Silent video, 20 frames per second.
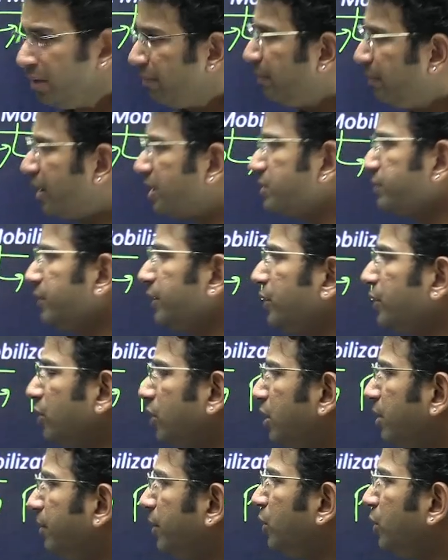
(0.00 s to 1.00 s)
Because when you
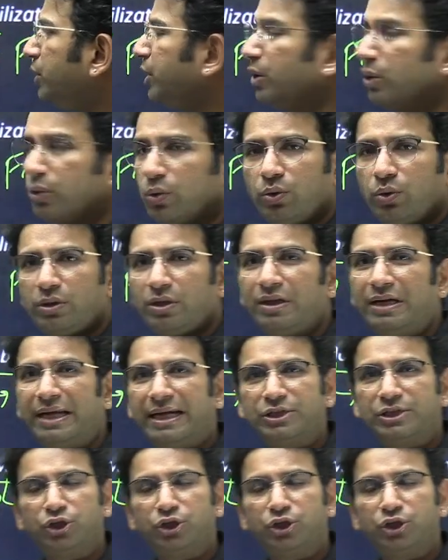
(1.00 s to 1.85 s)
talk about the growth, like